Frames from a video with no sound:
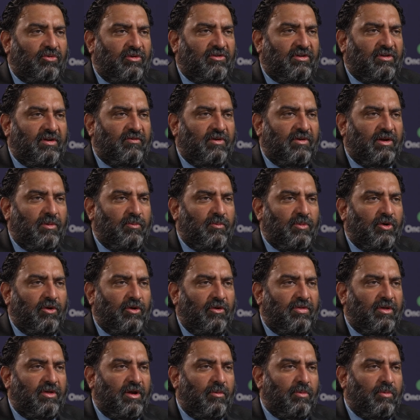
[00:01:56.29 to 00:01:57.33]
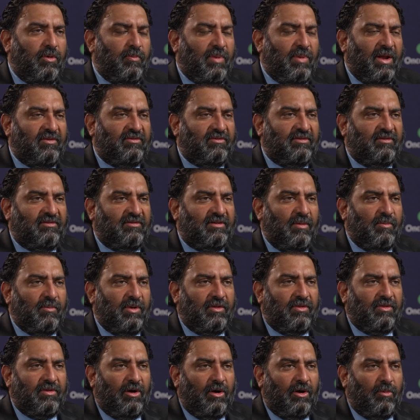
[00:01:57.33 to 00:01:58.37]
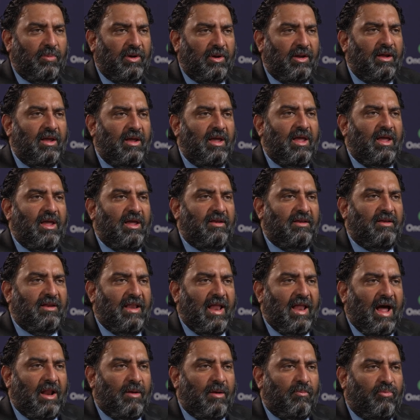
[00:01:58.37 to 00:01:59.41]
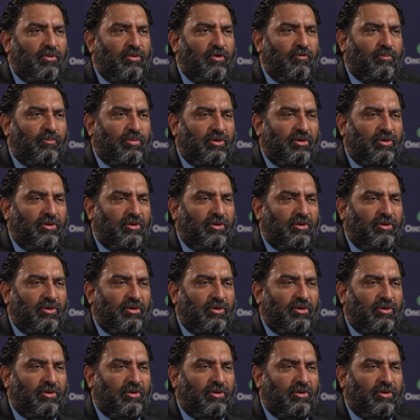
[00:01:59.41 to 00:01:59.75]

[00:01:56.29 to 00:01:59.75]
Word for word: receiving immunotherapy based systemic therapy did not improve